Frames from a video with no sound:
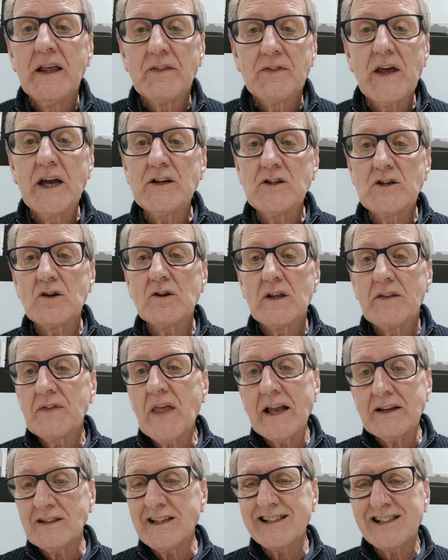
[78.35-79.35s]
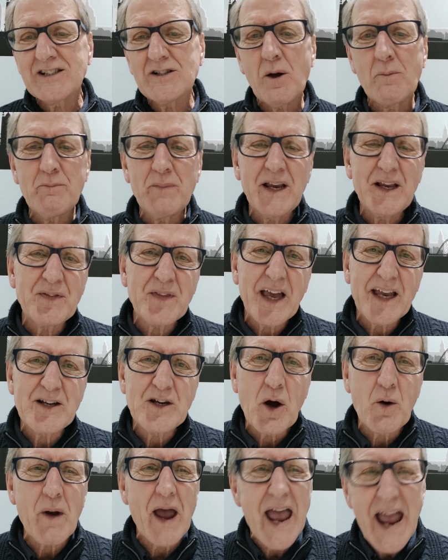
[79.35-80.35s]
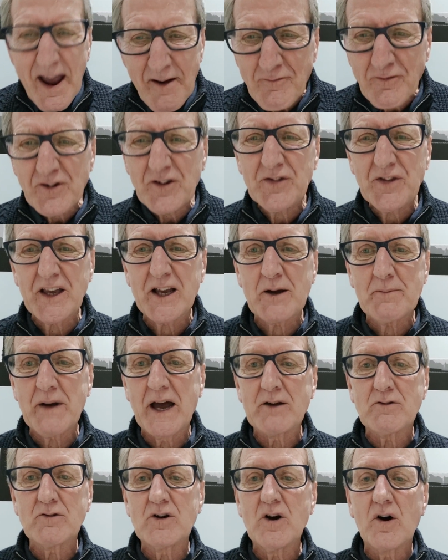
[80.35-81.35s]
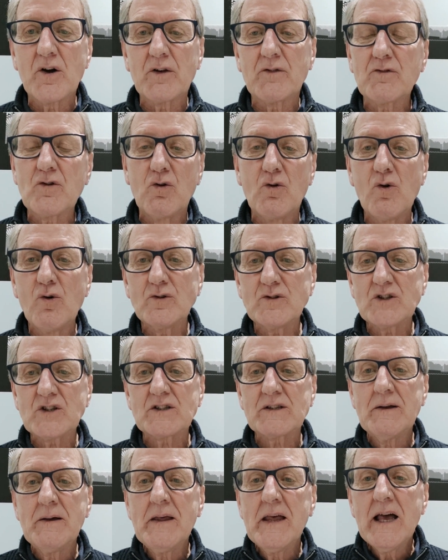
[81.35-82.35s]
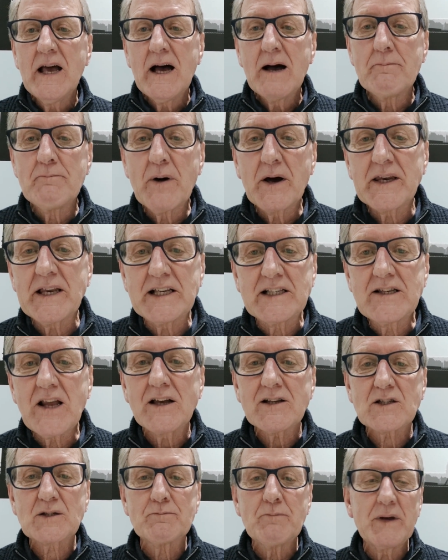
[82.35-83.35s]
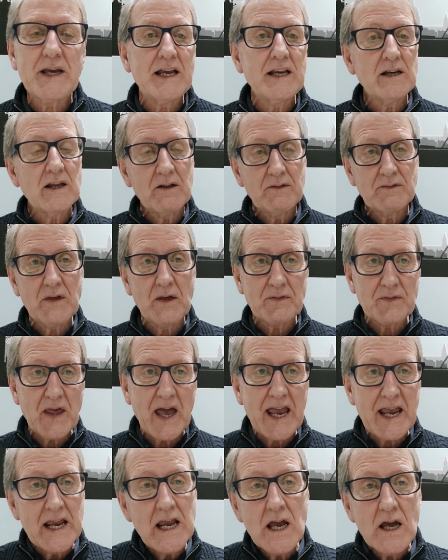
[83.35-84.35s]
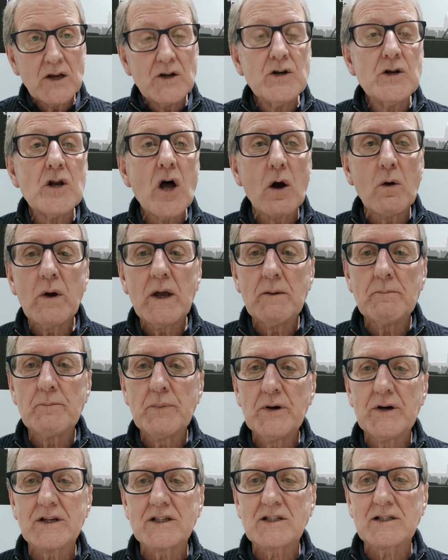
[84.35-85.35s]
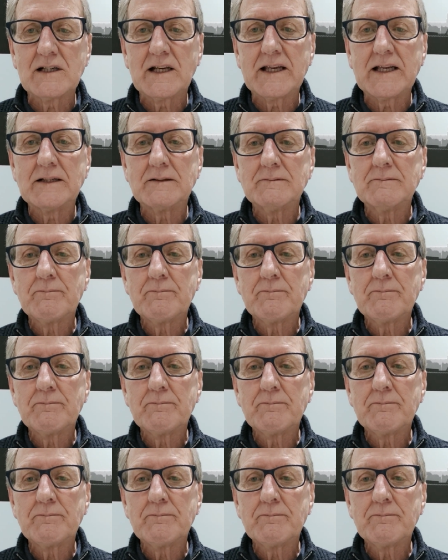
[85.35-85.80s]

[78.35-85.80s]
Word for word: They do, that does not mean they know everything about God, of course, but it does mean that they know Him personally.